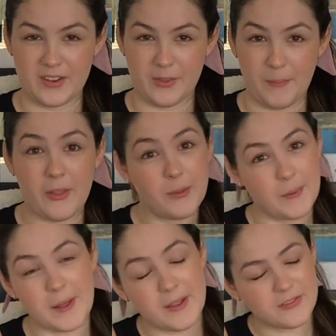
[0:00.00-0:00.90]
the end of the
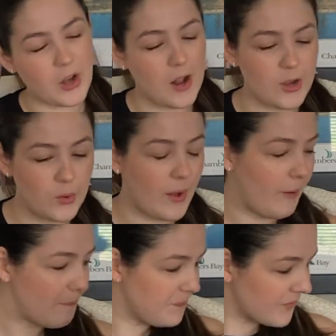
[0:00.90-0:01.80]
month, but if not,
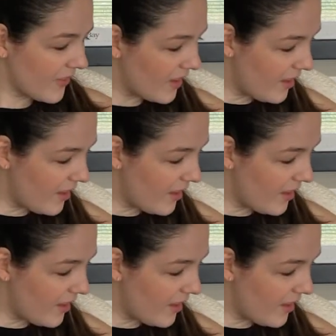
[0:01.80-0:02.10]
oh well.